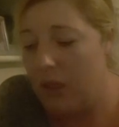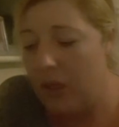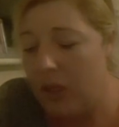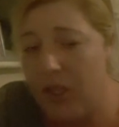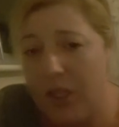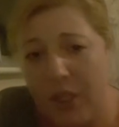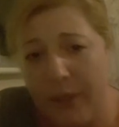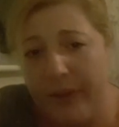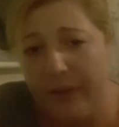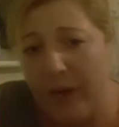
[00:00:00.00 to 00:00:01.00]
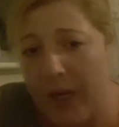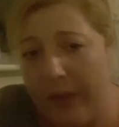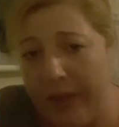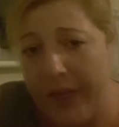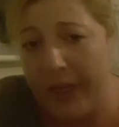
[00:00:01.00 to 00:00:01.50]
because you're doing the right
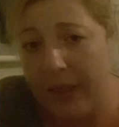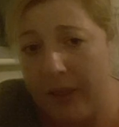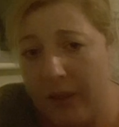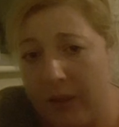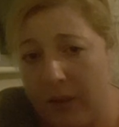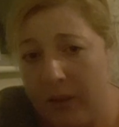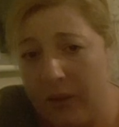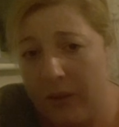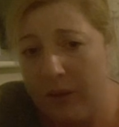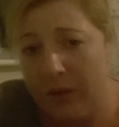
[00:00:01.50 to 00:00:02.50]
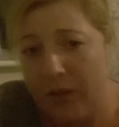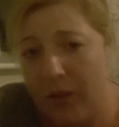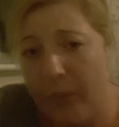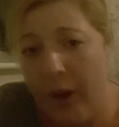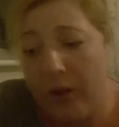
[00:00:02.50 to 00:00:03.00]
thing.
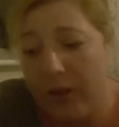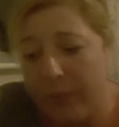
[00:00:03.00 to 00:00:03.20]
You are